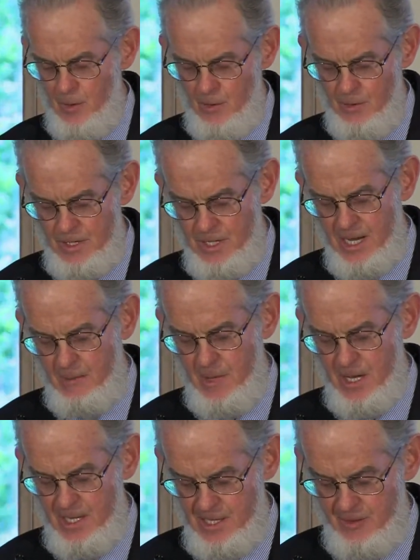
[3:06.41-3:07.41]
or ten
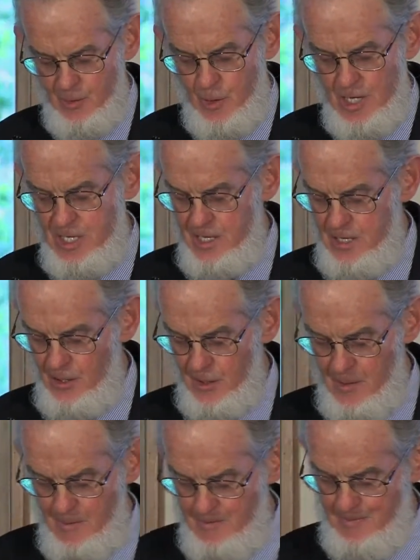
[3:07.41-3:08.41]
minutes of question time.